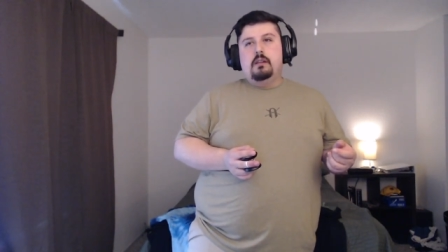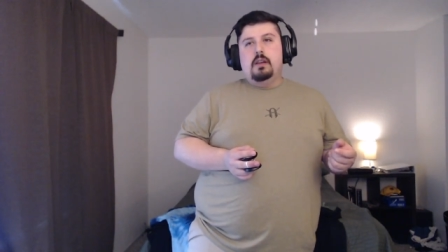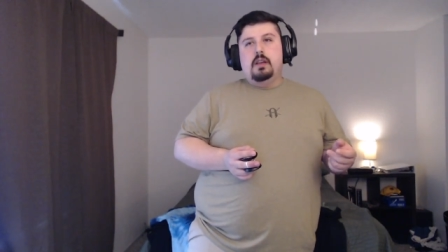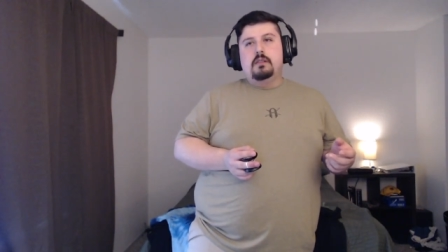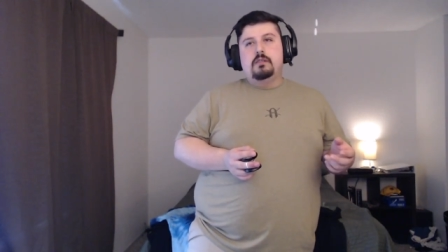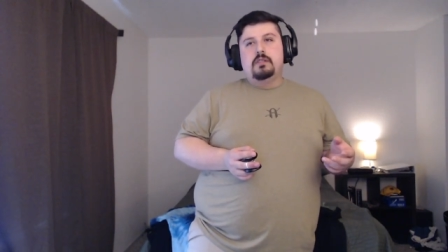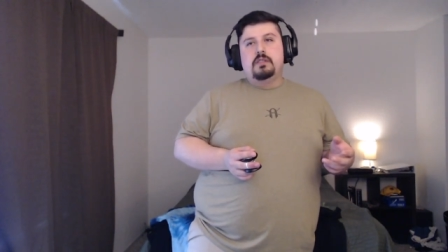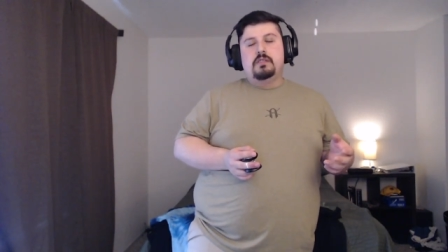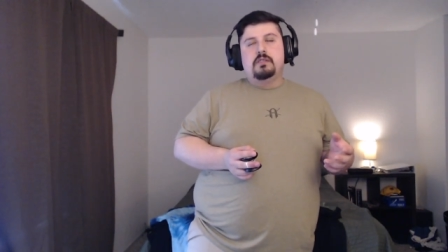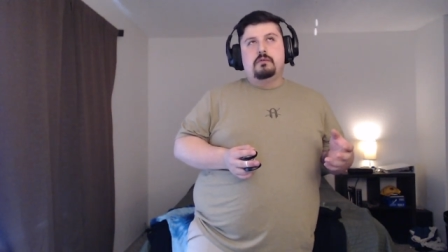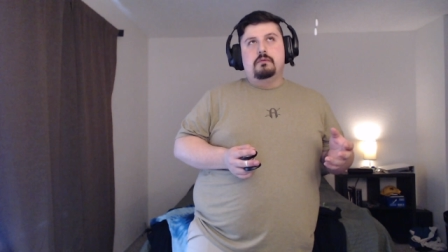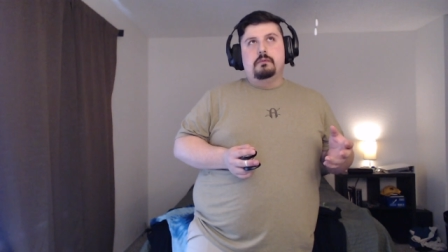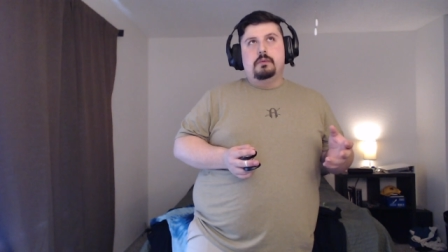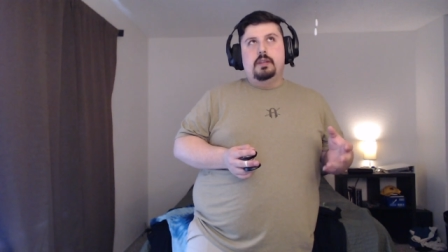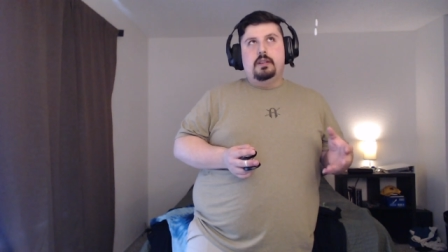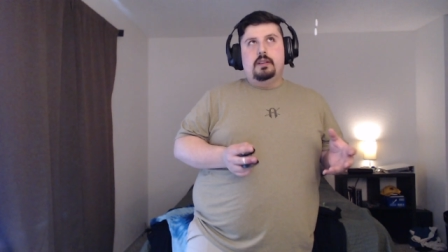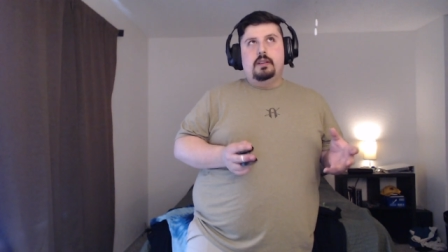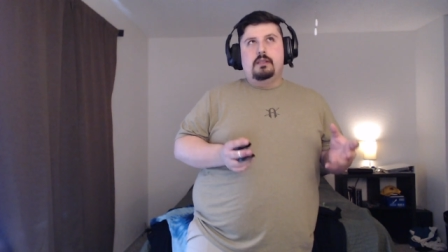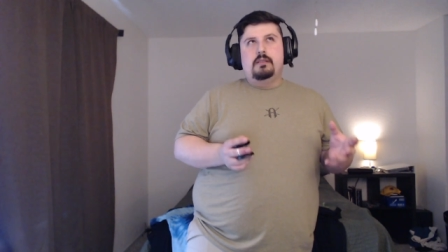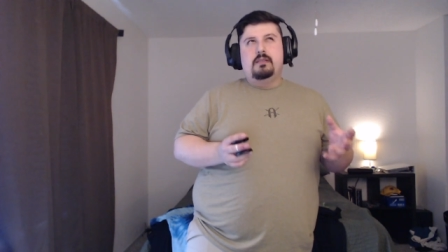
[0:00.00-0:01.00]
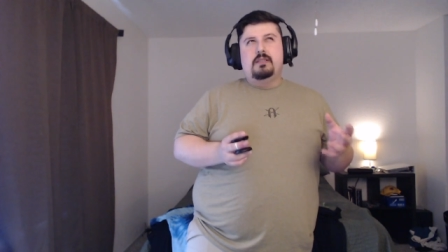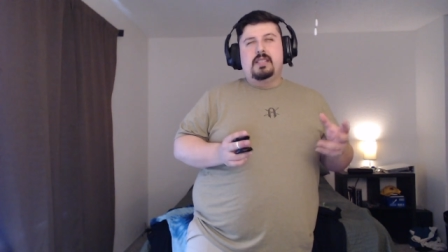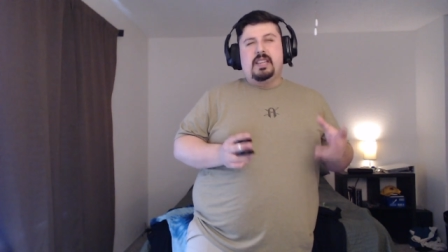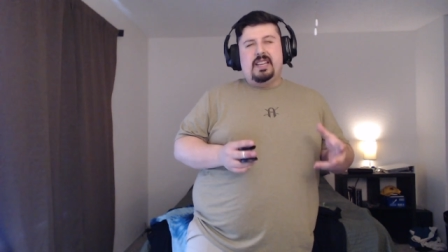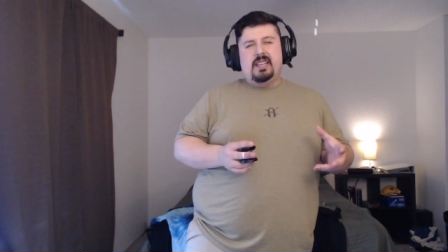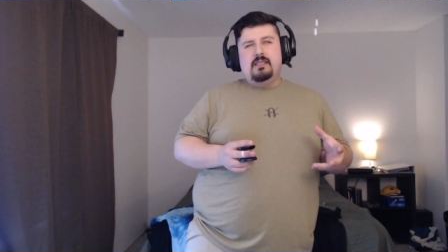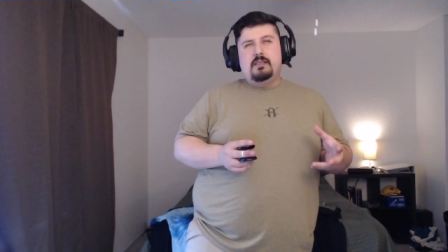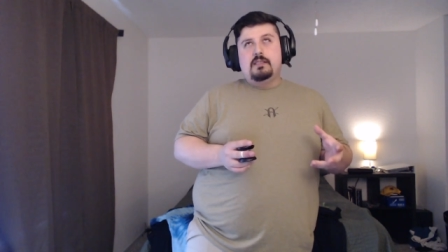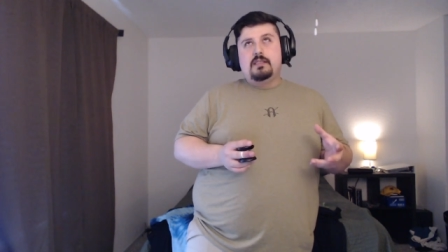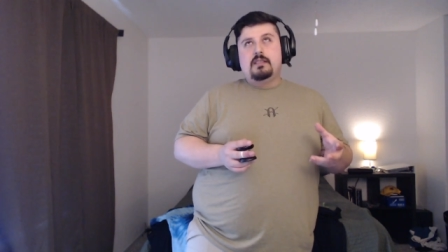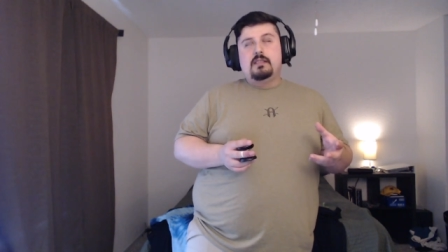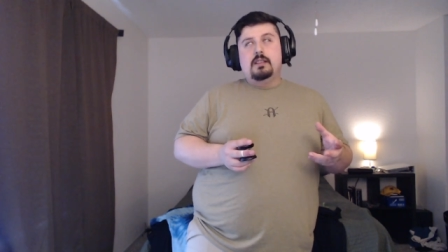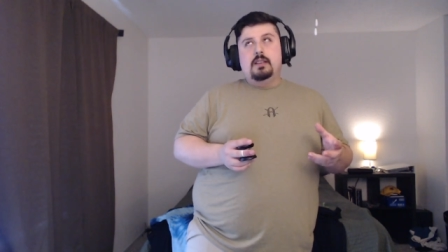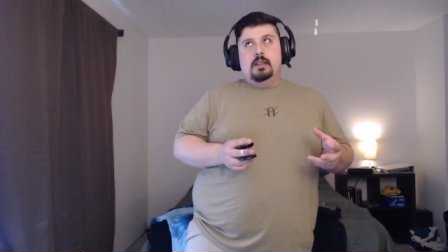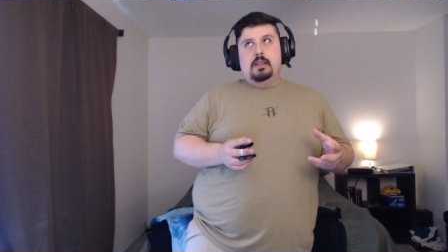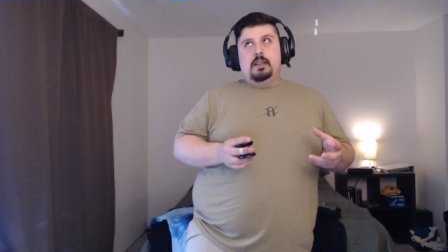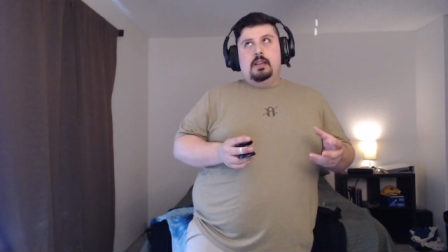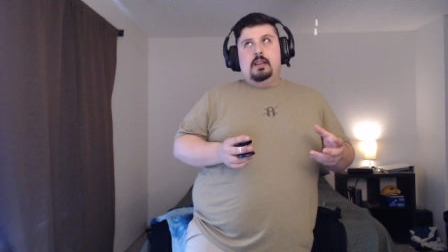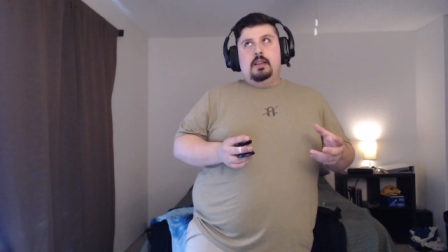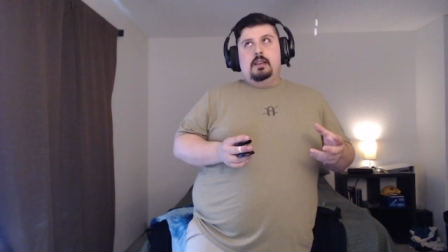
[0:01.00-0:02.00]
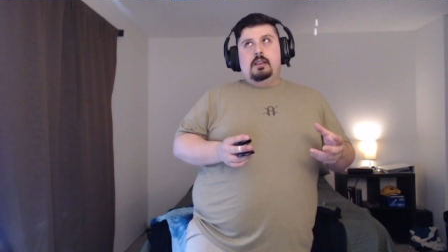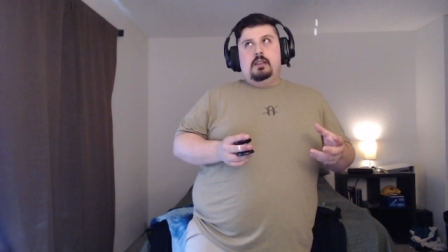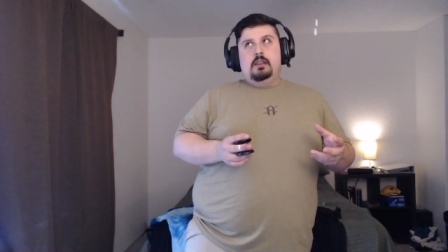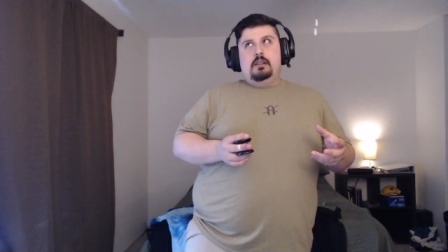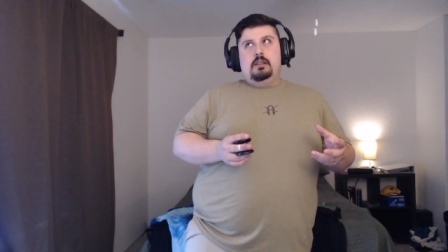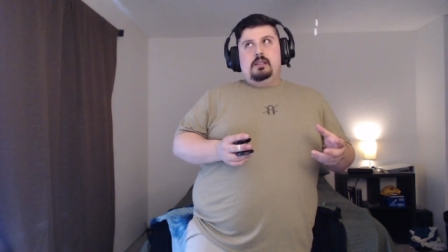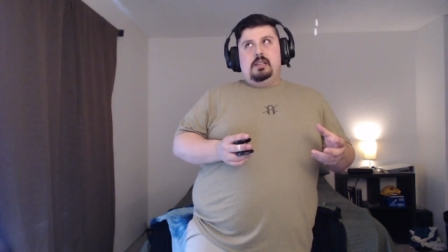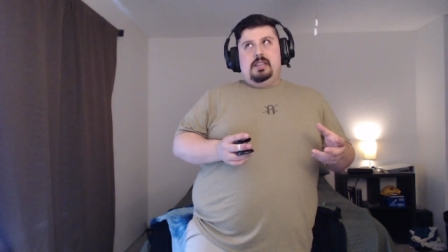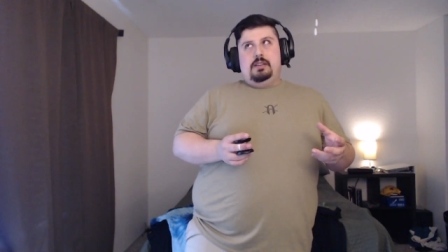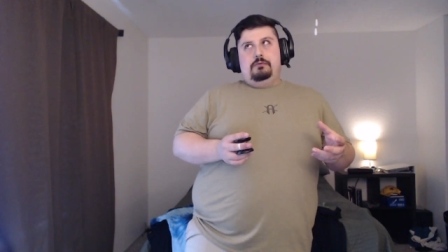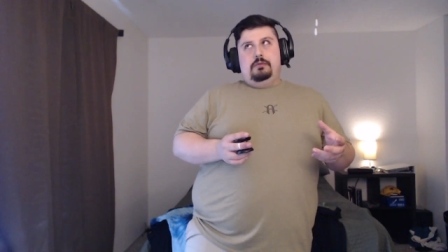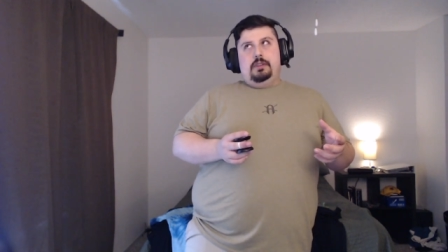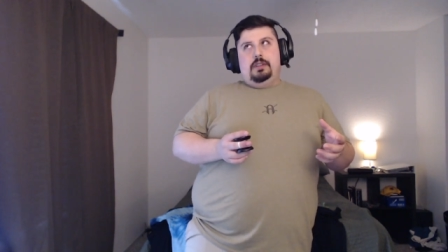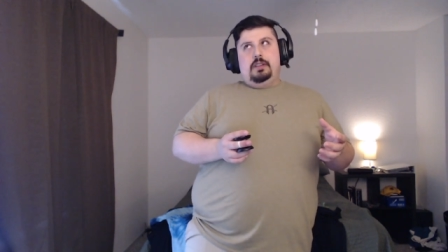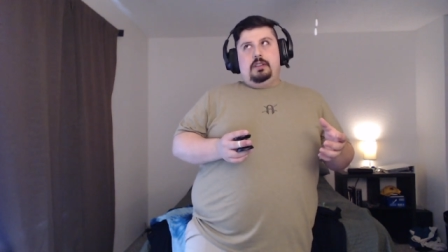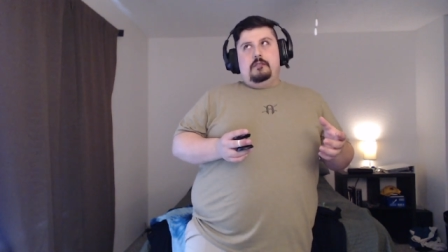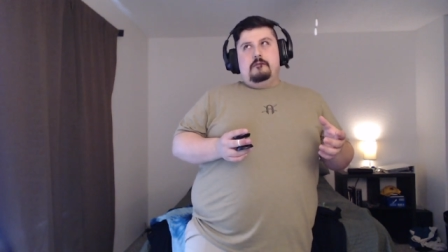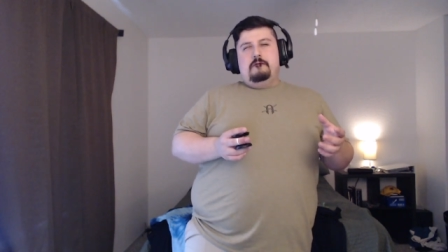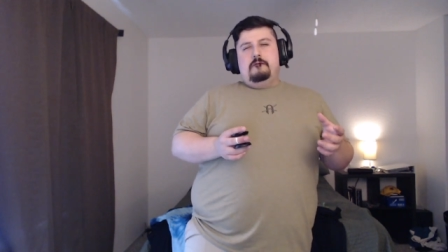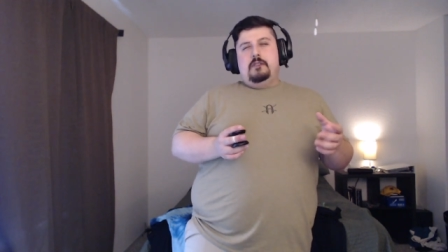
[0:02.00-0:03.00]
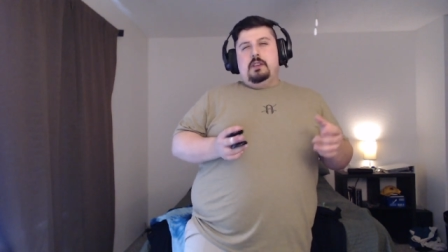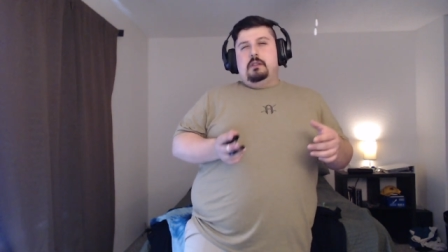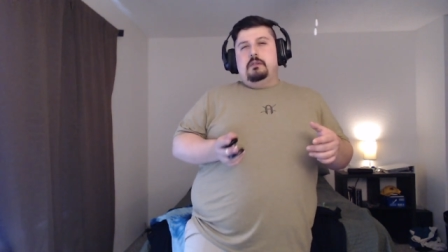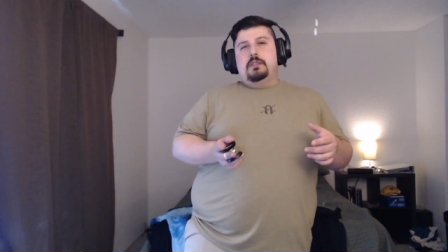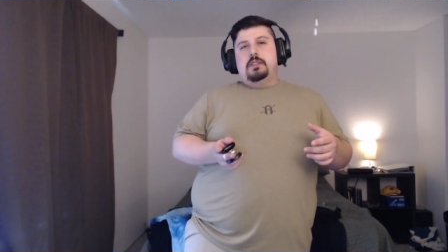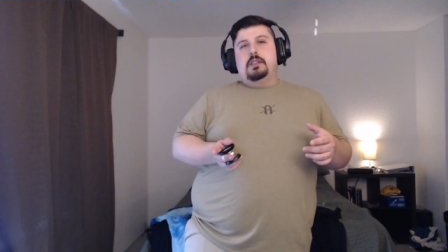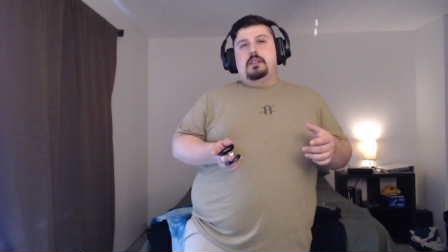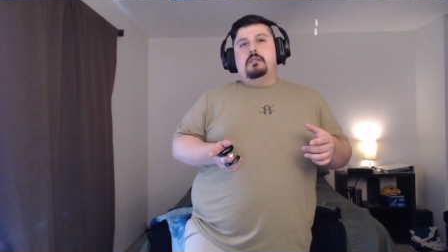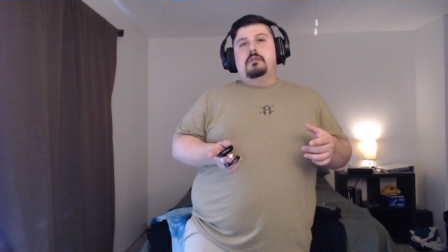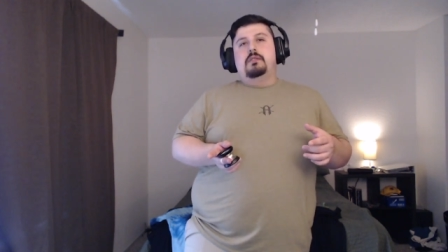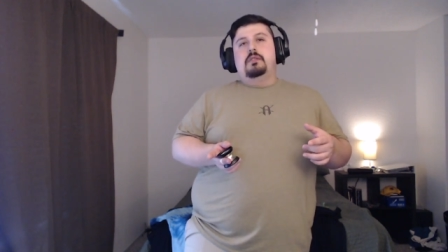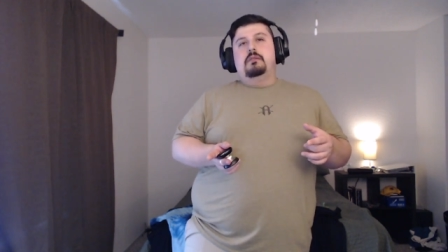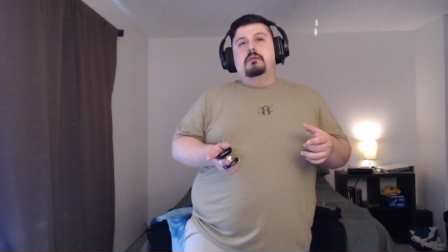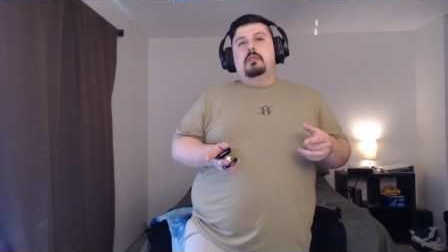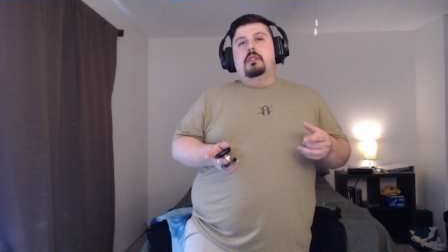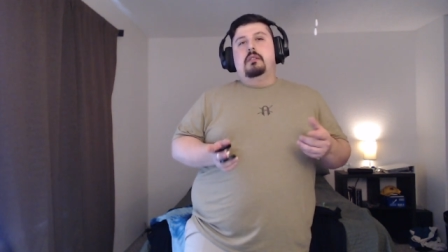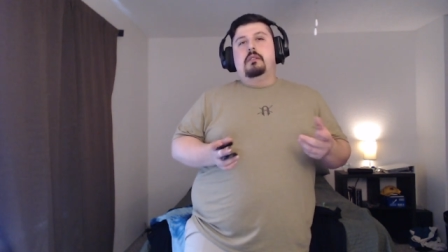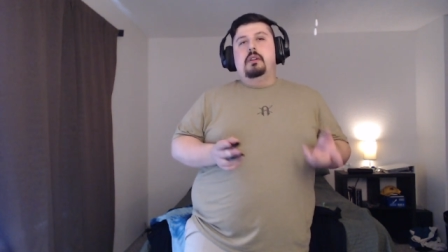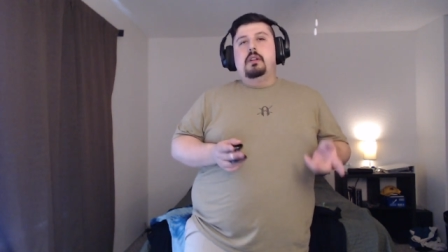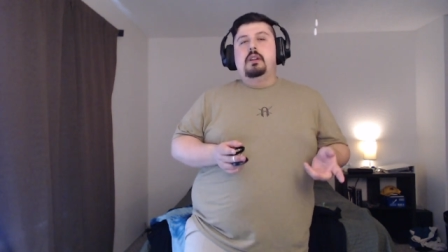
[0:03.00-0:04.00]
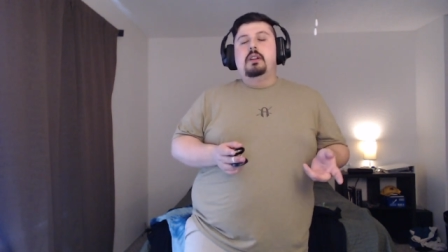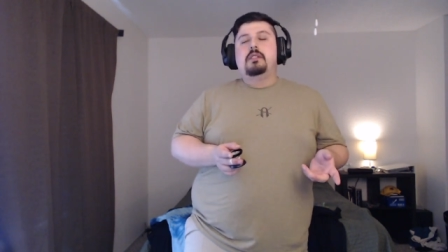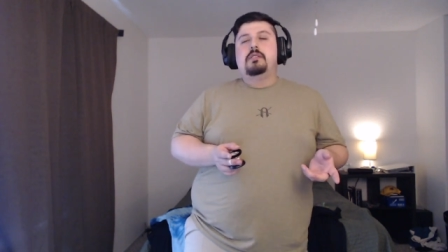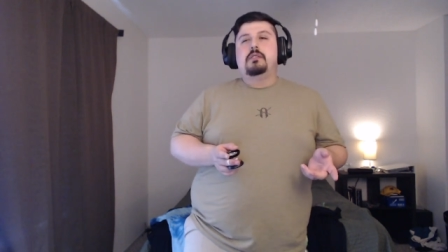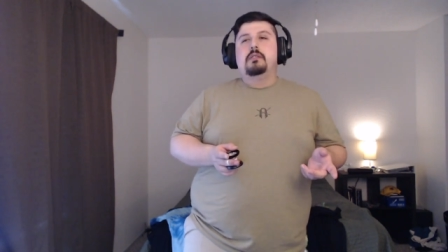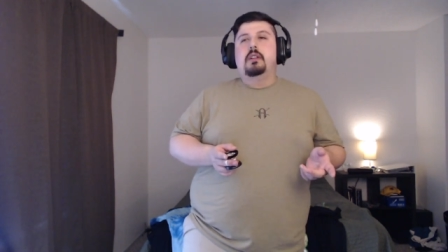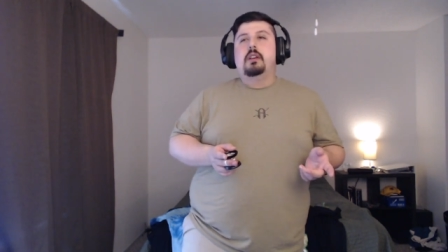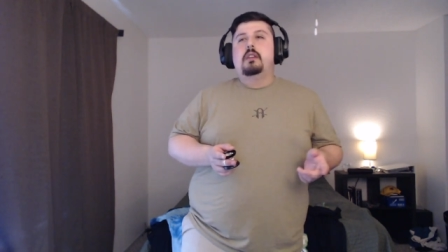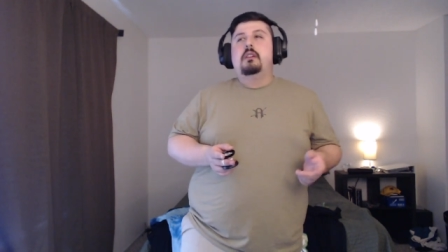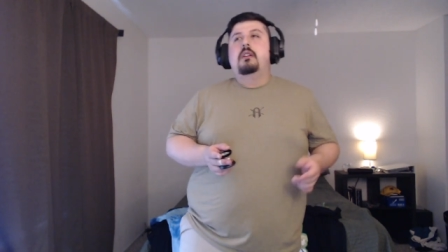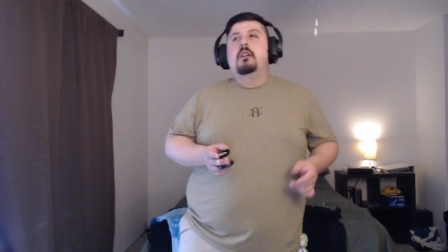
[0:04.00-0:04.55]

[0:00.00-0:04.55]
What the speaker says: It's just really dense and really confusing to learn initially.